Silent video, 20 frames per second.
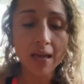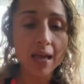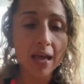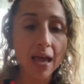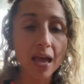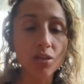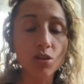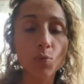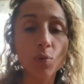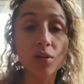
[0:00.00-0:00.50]

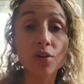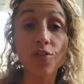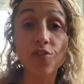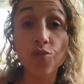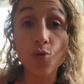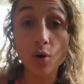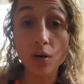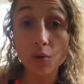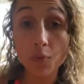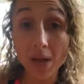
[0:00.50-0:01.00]
And you want a
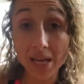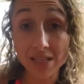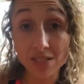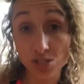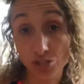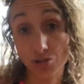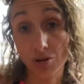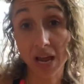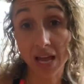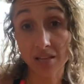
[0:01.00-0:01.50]
four-way
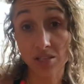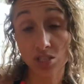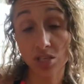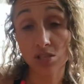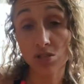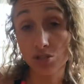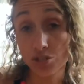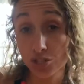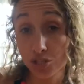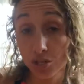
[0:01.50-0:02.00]
stretch in
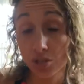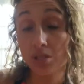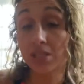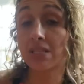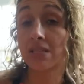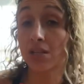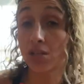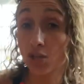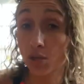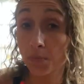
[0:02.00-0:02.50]
your shirts
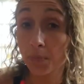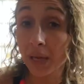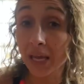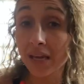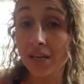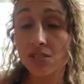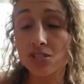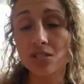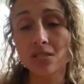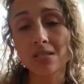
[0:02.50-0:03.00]
and in your
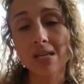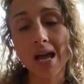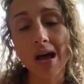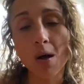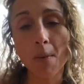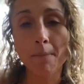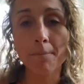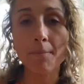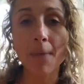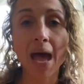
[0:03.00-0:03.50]
pants just to
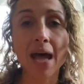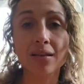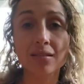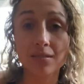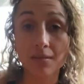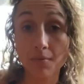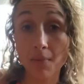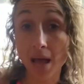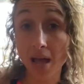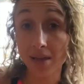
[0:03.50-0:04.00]
help
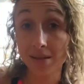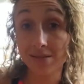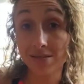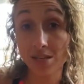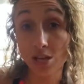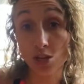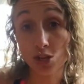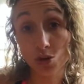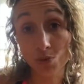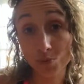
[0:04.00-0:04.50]
maximize
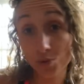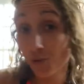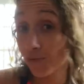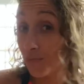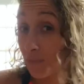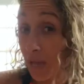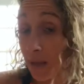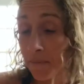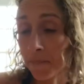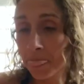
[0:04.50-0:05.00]
your
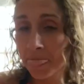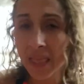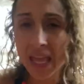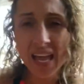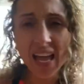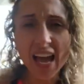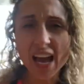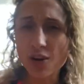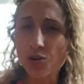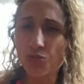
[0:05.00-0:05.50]
movement.
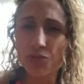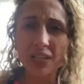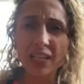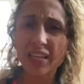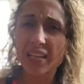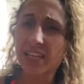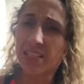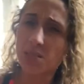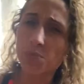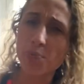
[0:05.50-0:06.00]
I don't really
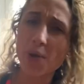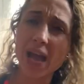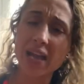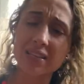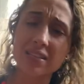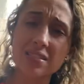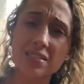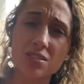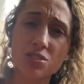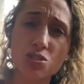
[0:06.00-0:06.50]
like to
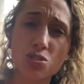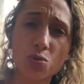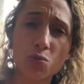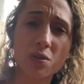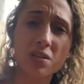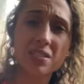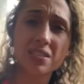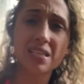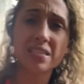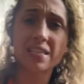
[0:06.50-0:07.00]
practice in
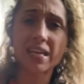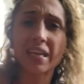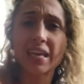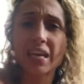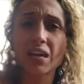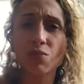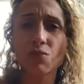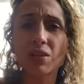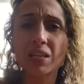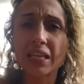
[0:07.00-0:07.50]
shorts because I
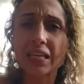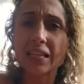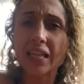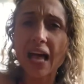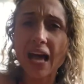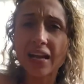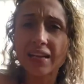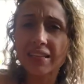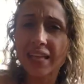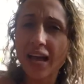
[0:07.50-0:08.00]
can't really
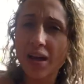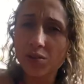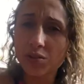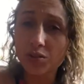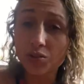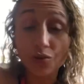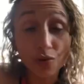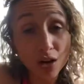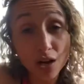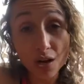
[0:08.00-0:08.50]
lock down
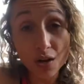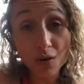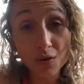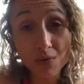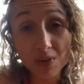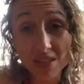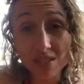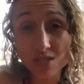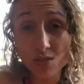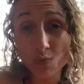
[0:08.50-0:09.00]
a crow
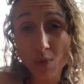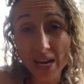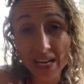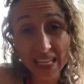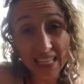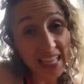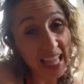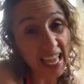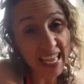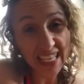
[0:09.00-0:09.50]
with sweaty
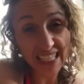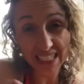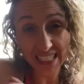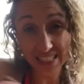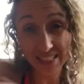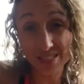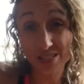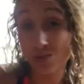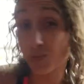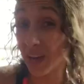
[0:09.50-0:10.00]
legs
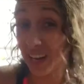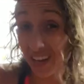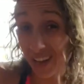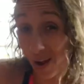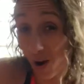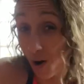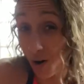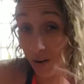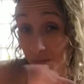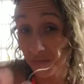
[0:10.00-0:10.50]
and sweaty
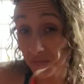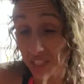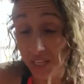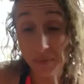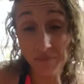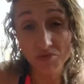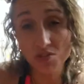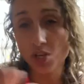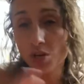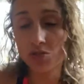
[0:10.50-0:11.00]
arms.
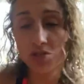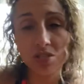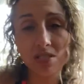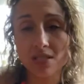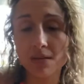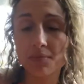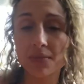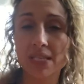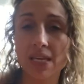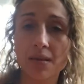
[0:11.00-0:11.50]
So just
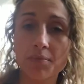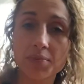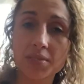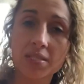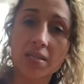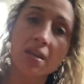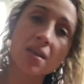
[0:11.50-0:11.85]
some tips.